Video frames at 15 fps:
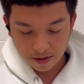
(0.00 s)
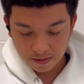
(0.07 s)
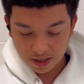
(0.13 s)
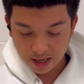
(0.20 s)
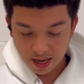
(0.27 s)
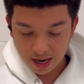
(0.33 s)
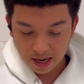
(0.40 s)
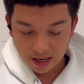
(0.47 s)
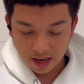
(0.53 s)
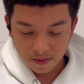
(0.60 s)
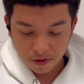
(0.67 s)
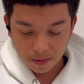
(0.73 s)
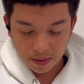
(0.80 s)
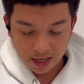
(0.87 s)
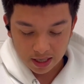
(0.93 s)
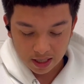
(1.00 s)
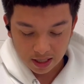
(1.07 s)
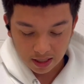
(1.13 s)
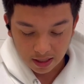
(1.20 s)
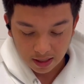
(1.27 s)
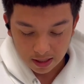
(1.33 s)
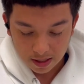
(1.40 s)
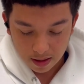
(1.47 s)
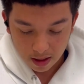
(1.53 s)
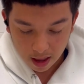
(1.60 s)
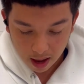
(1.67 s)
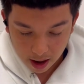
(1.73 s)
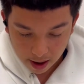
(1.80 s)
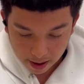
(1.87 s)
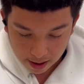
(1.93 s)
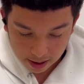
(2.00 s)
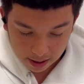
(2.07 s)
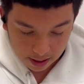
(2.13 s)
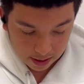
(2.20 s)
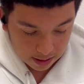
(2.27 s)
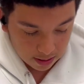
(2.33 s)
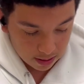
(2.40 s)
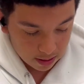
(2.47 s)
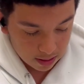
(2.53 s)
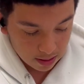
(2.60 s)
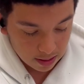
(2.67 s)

genetic information and